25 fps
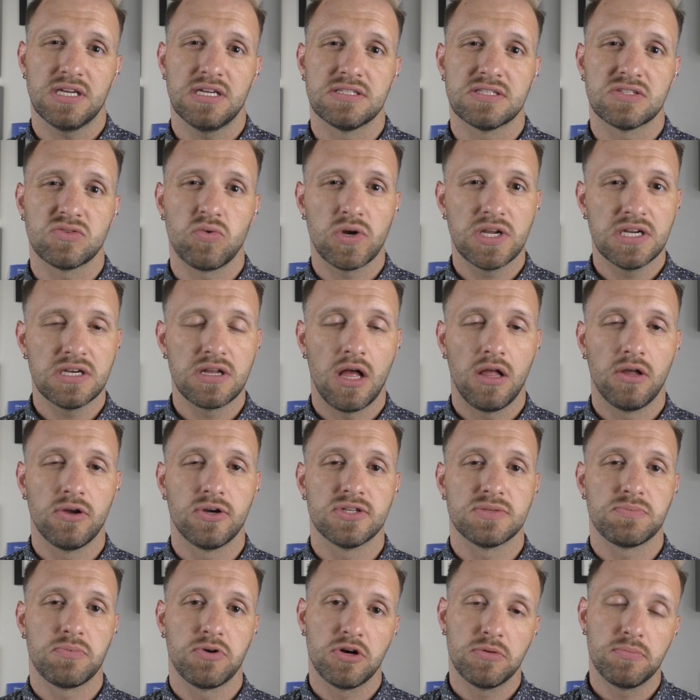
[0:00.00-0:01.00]
It's
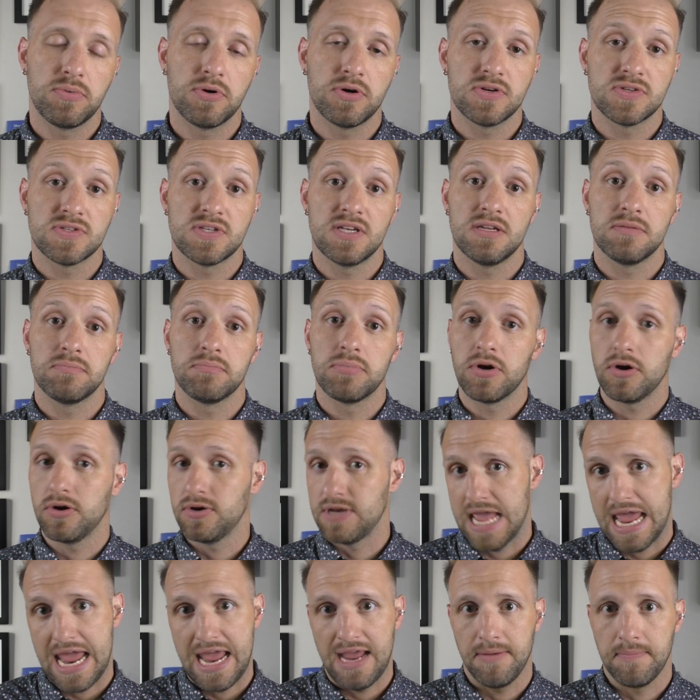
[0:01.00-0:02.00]
$20 per person per
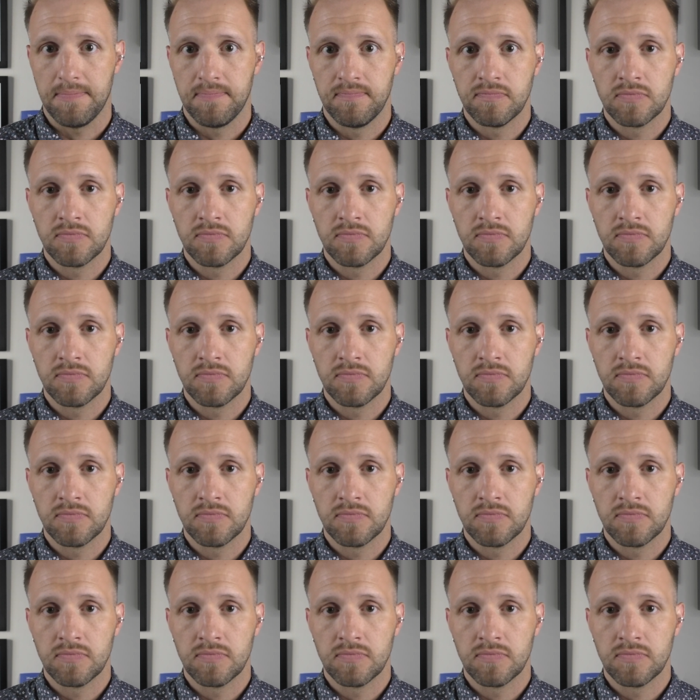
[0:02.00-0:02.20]
day.